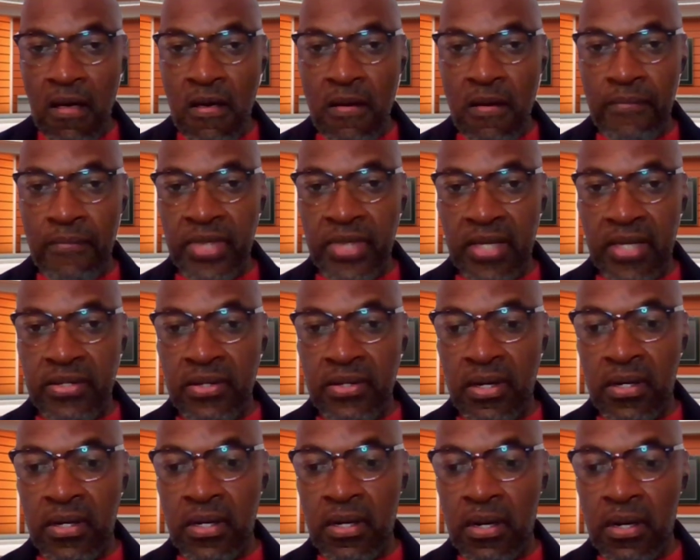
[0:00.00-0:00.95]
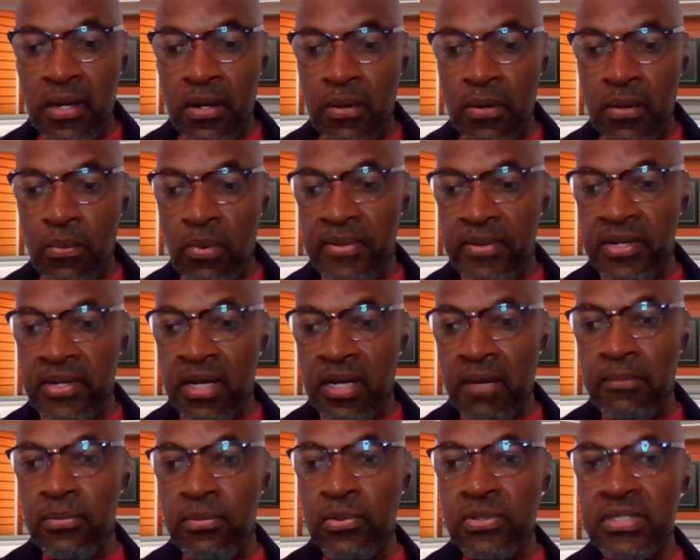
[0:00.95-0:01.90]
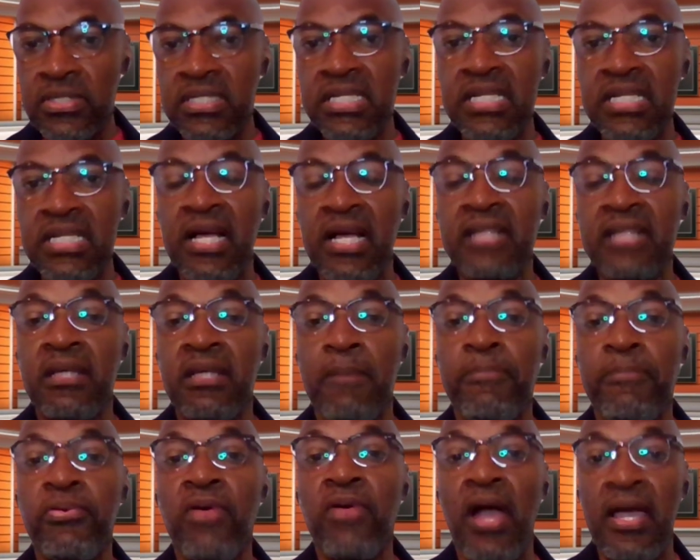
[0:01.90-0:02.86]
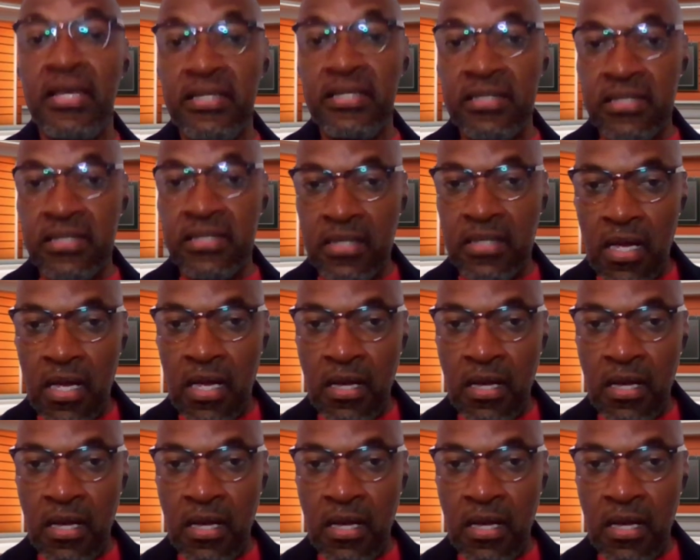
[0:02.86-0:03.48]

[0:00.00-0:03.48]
that younger women are more seen as a prize,